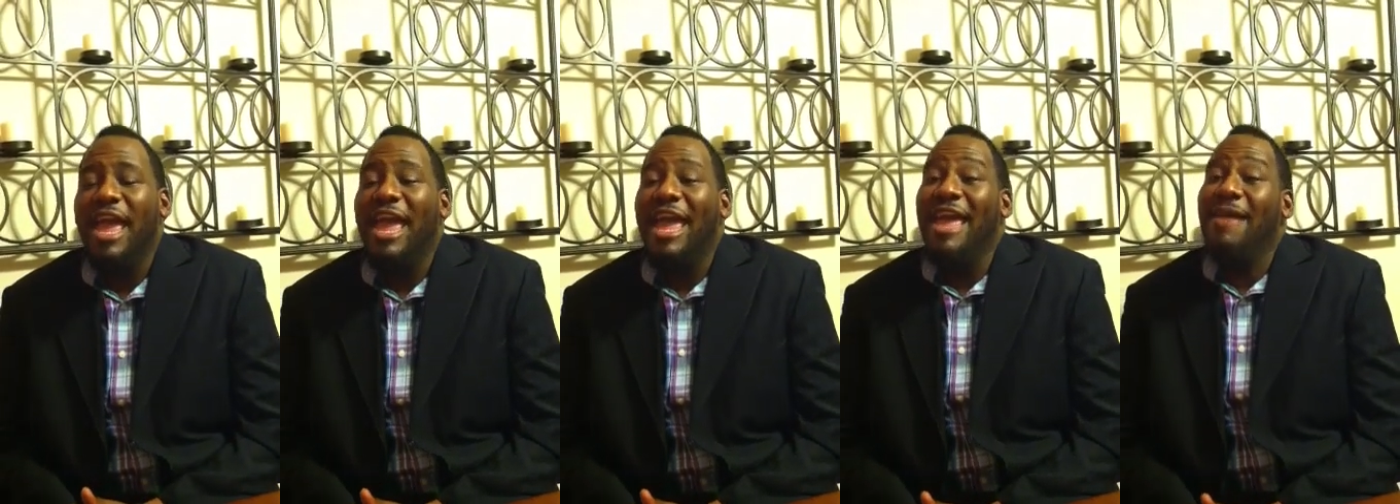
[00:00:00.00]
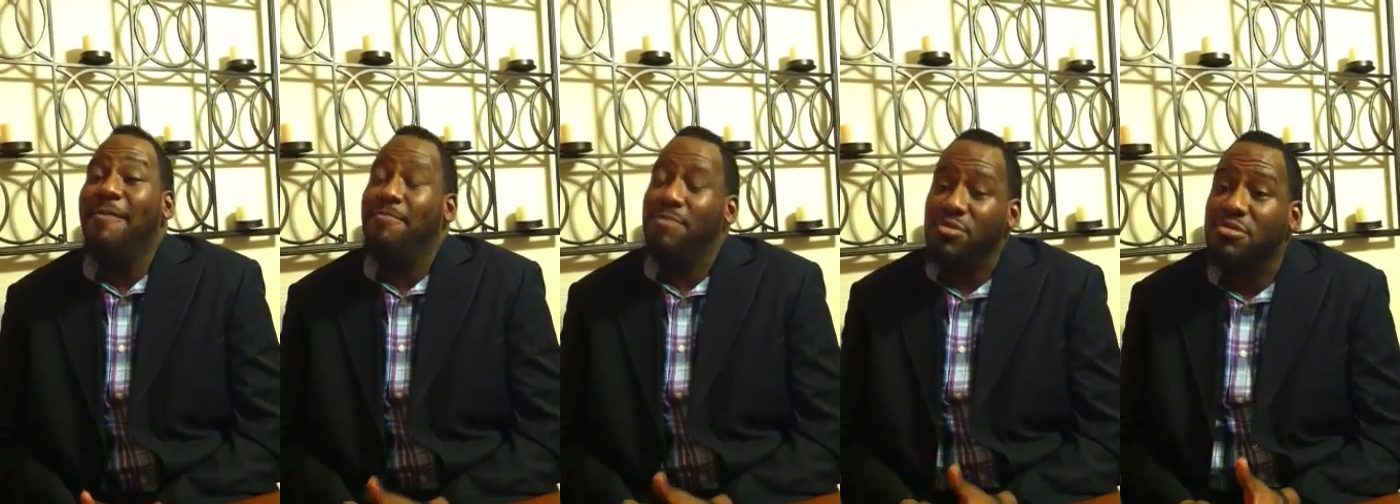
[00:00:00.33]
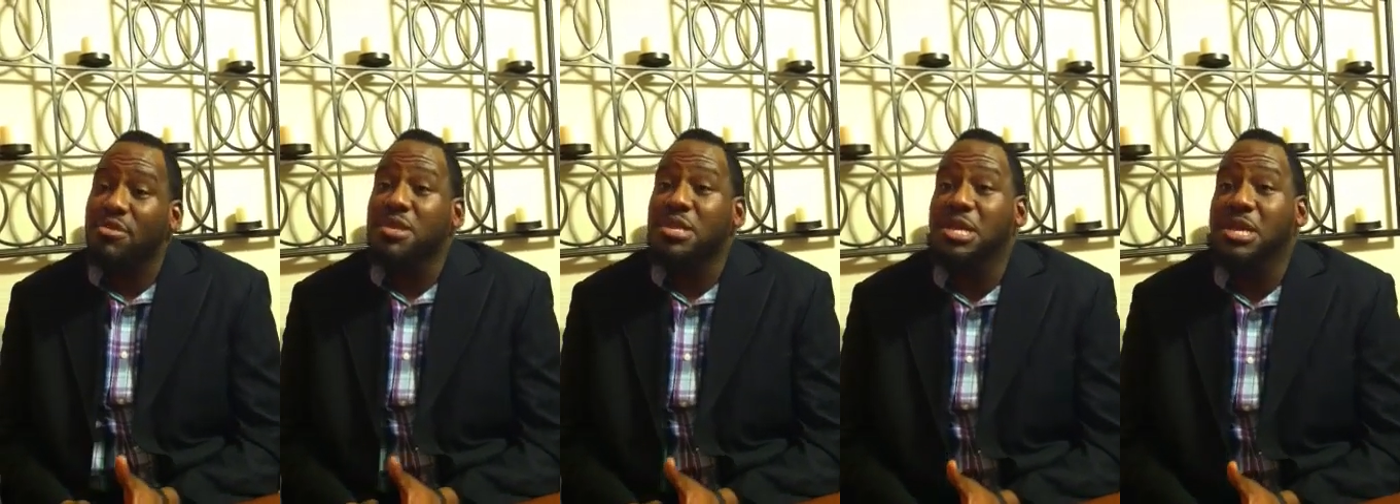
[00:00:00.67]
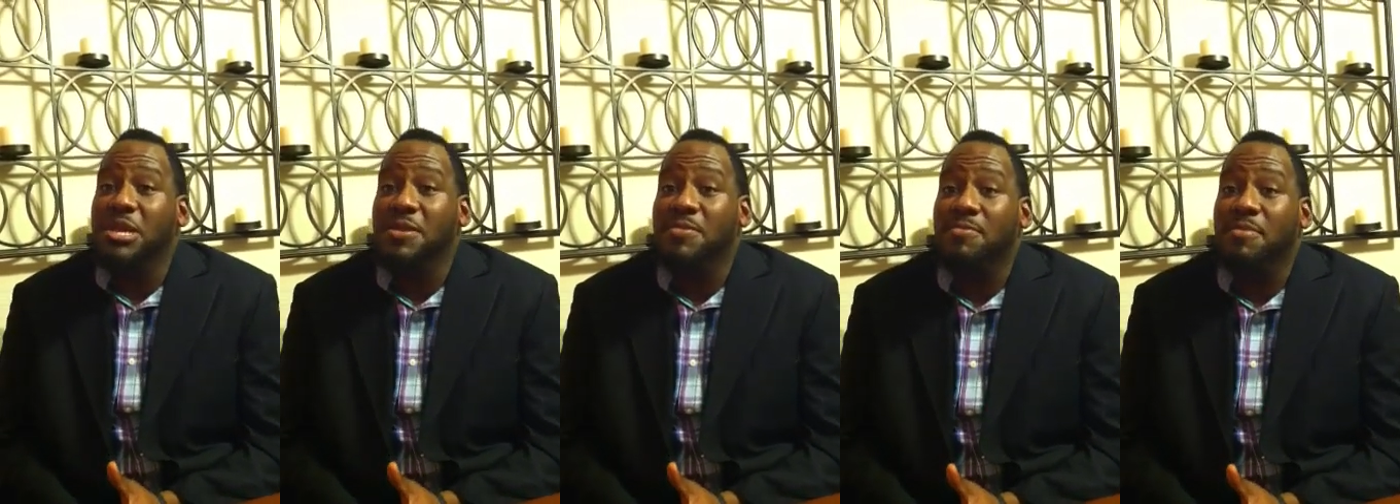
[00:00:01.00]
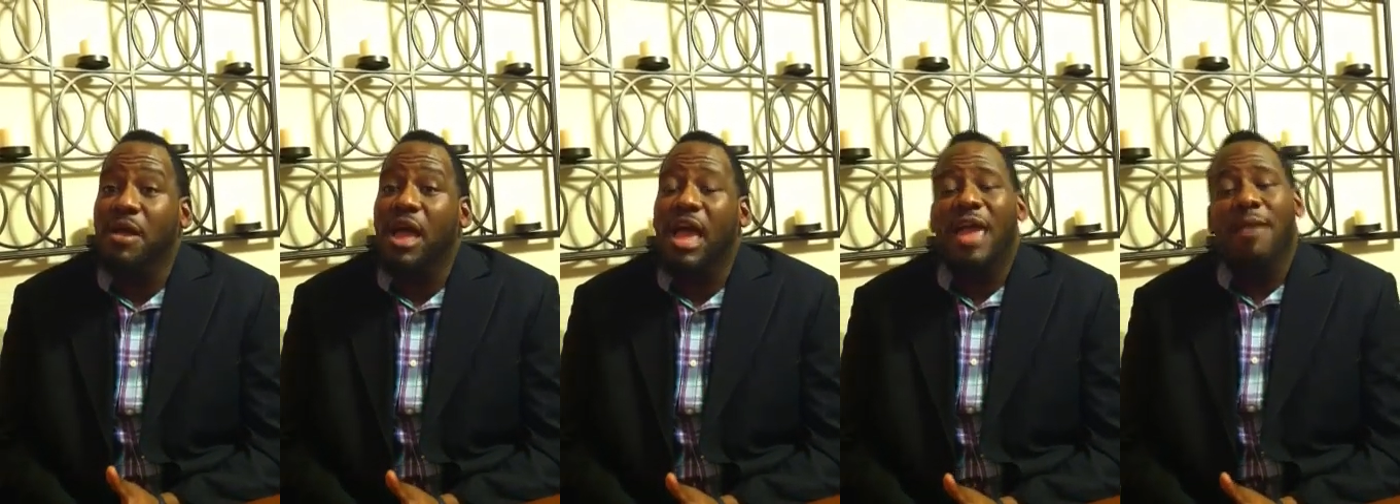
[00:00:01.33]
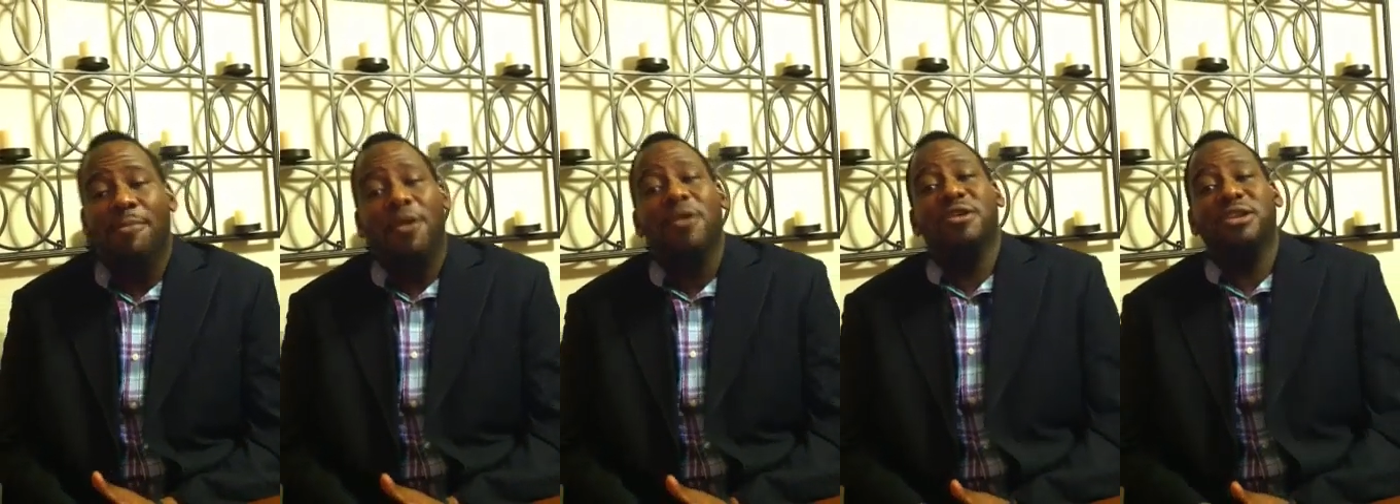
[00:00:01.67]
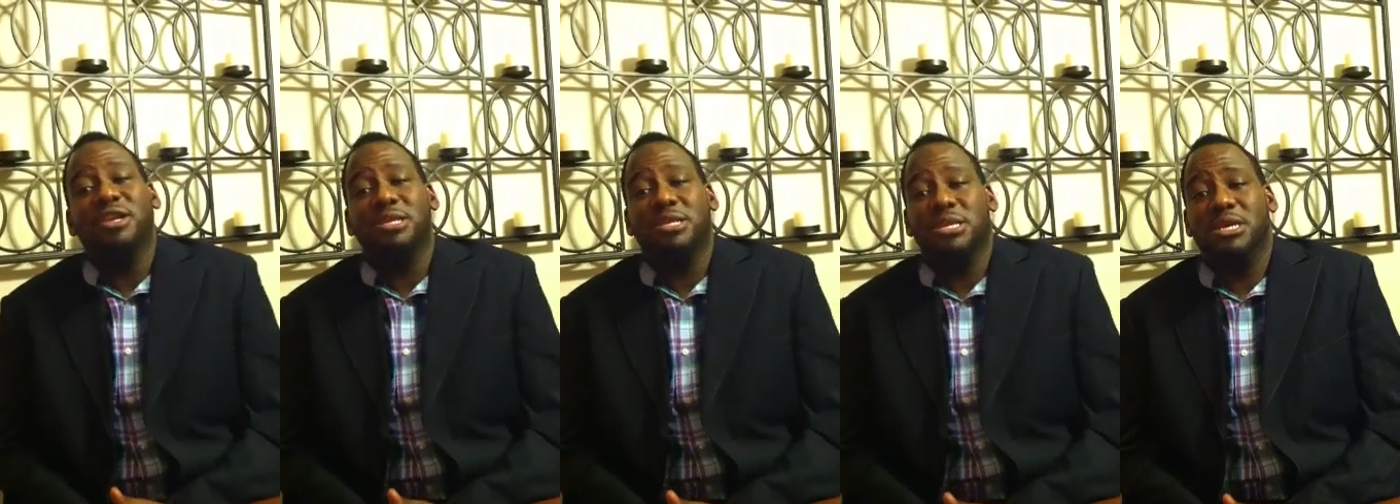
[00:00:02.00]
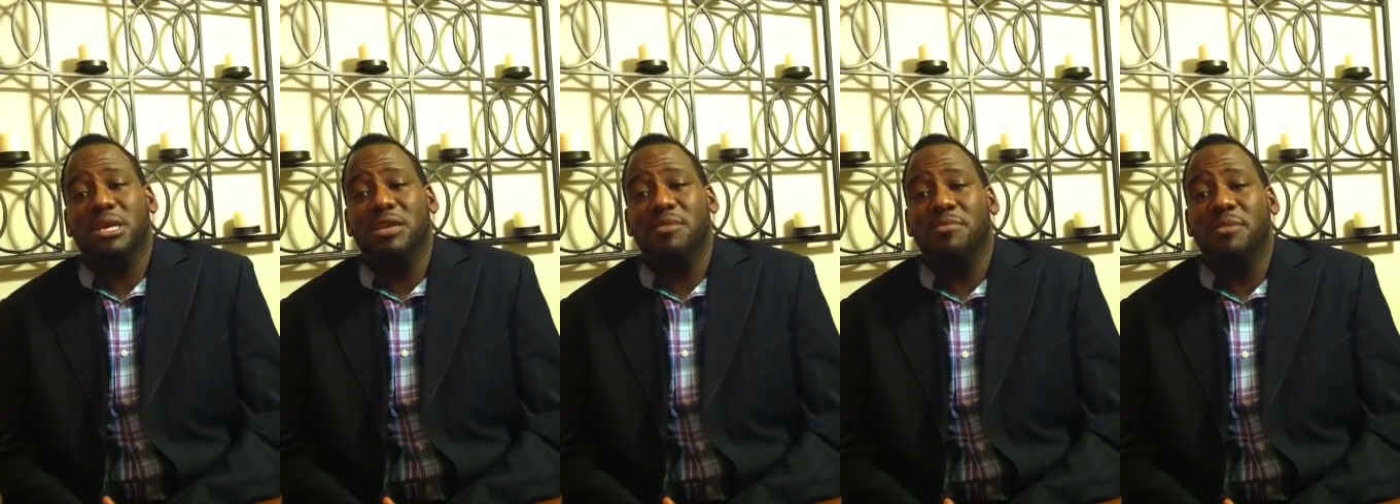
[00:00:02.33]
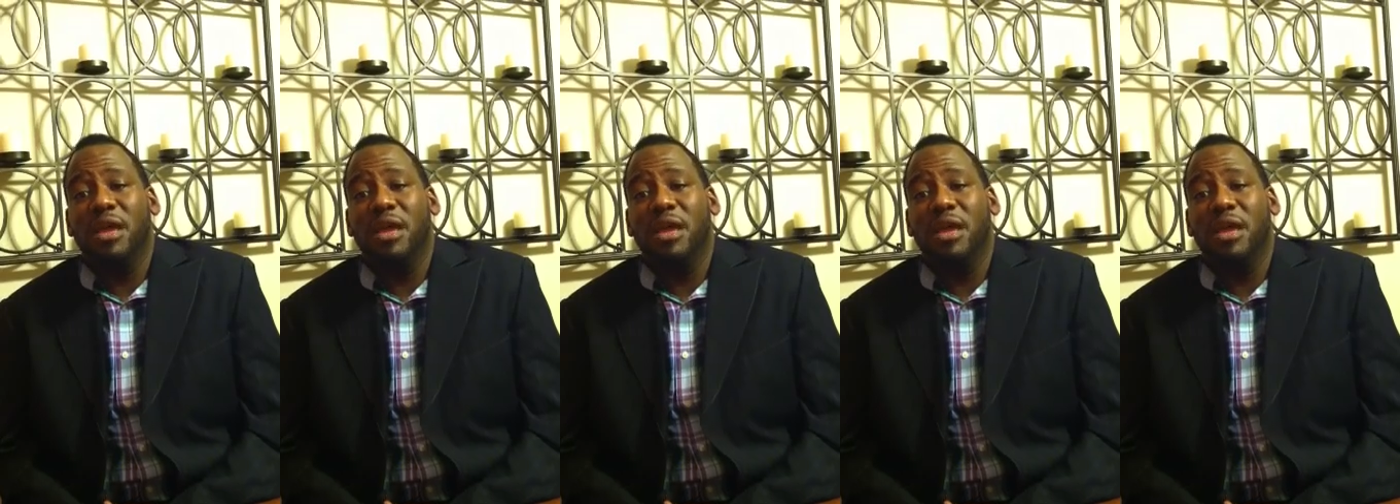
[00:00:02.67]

a music team, a marketing team,